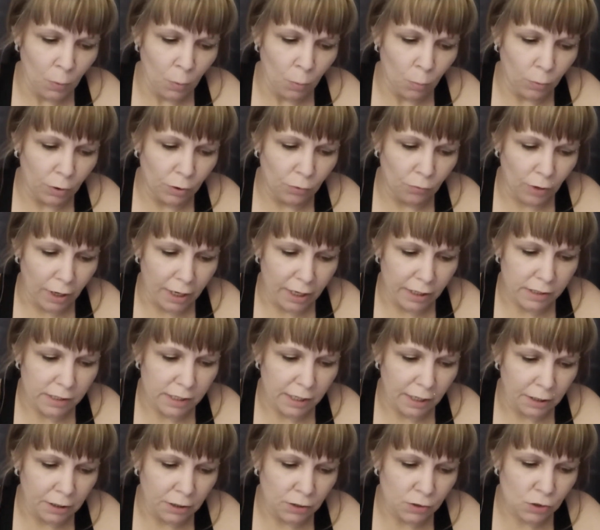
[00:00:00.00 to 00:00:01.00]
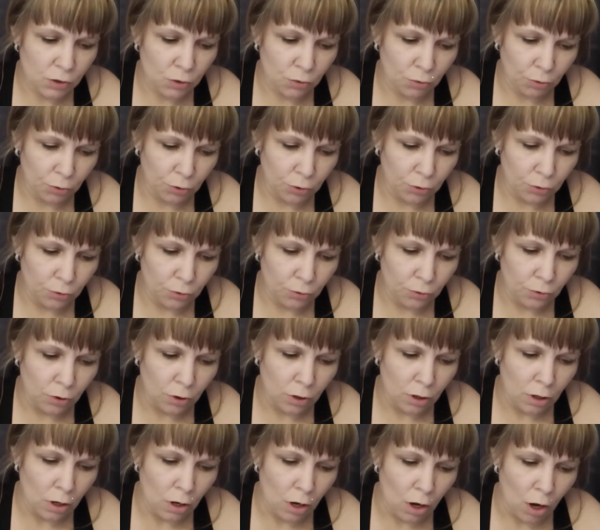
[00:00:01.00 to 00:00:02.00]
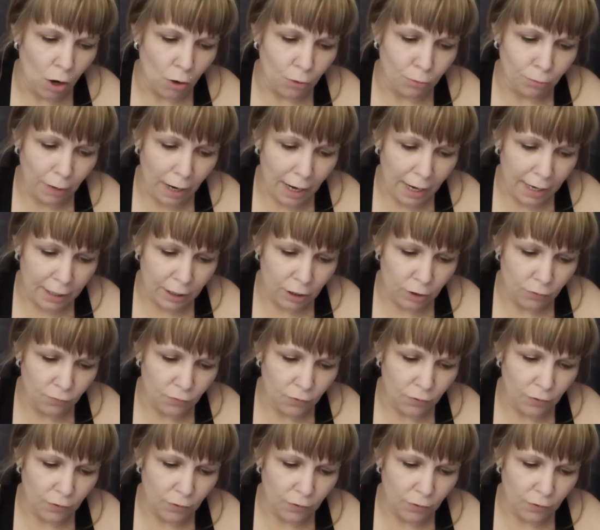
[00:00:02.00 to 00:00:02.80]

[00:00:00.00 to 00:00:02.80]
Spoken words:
When Rands and his crew arrived,